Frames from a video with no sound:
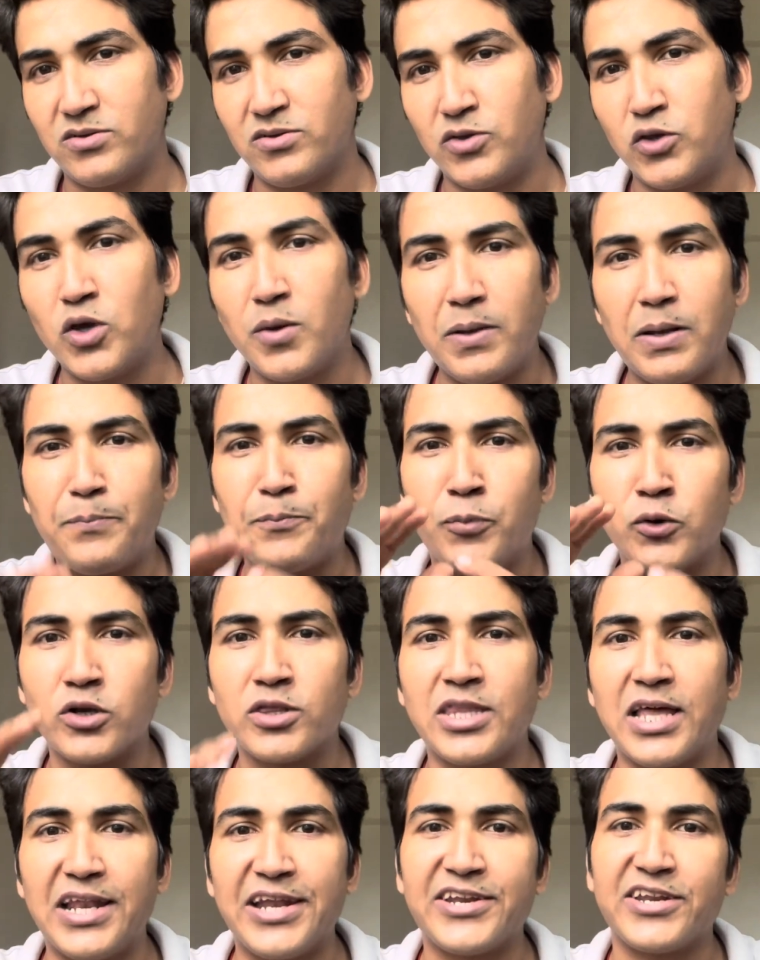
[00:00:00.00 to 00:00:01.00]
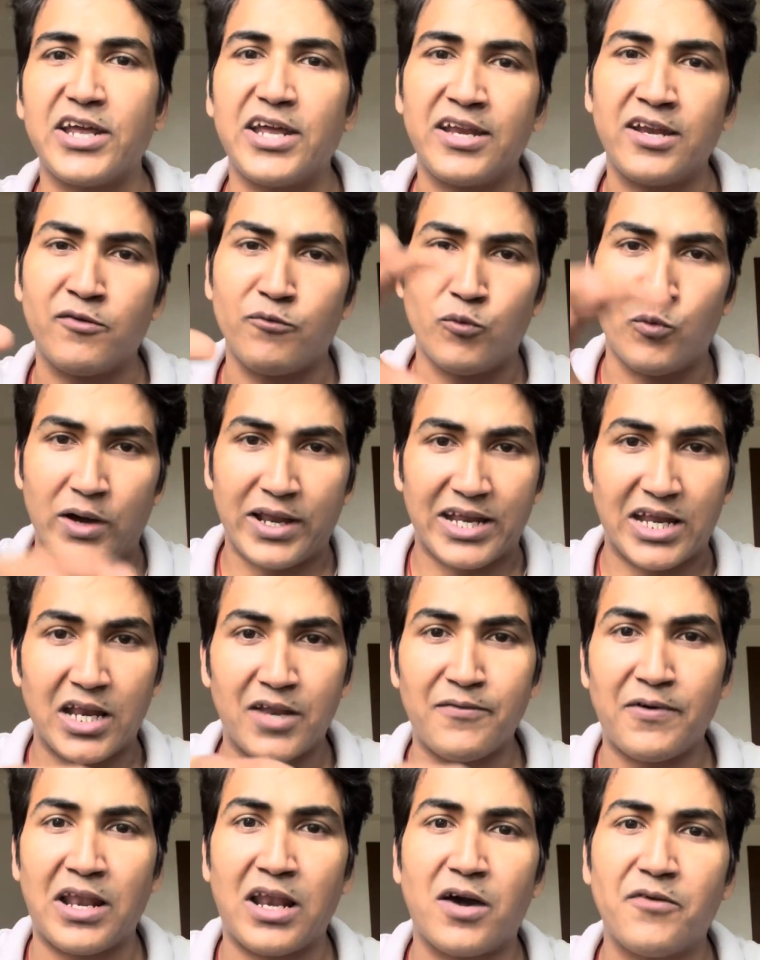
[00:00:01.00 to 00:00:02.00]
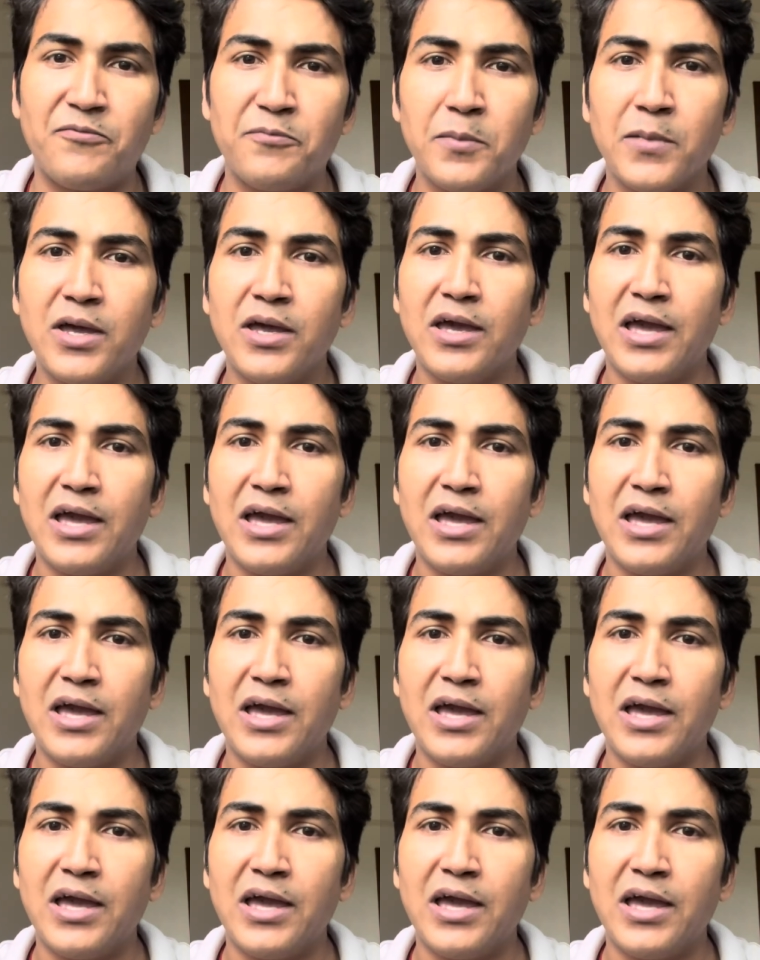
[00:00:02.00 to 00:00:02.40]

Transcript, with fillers: You will put the letter in one envelope